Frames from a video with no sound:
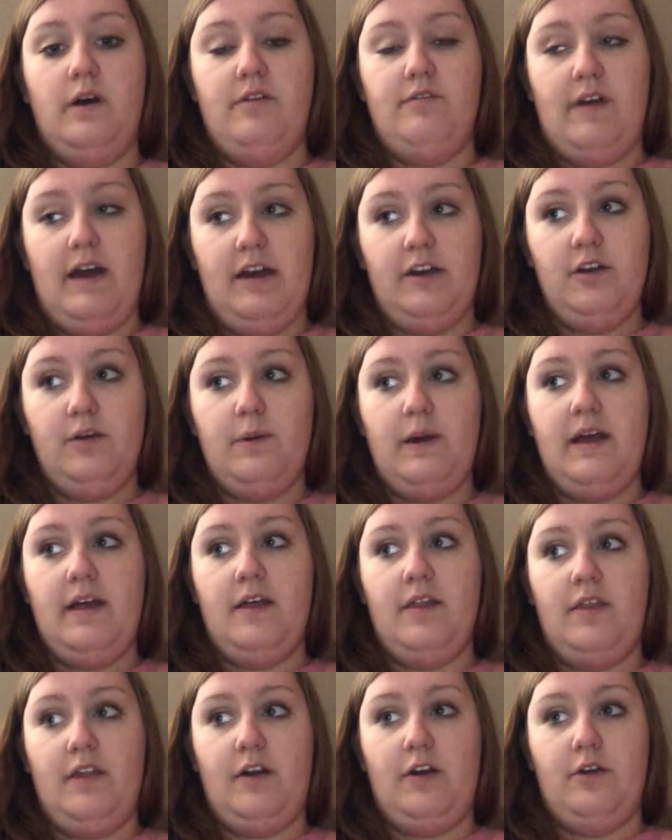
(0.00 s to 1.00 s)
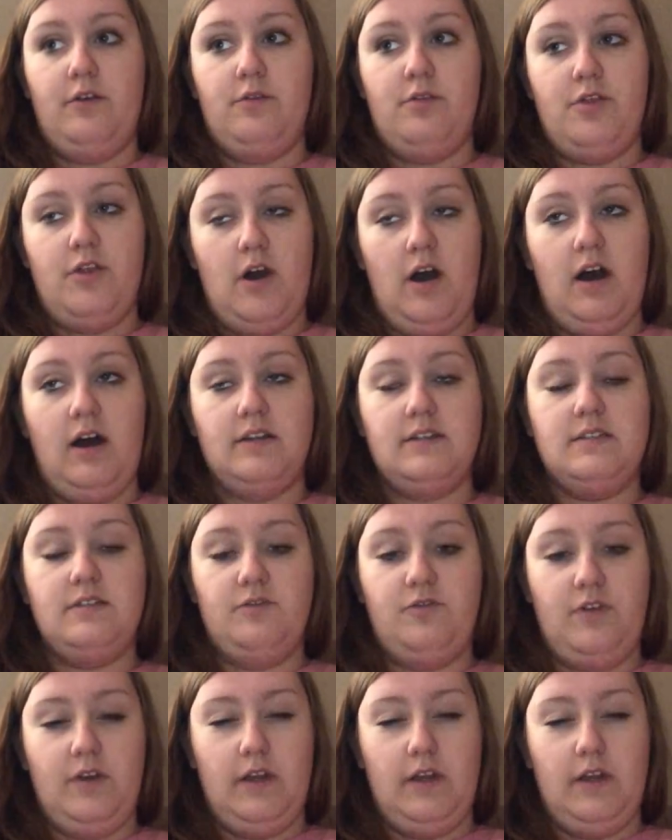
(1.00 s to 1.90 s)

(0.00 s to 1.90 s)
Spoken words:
evaluate their own thoughts and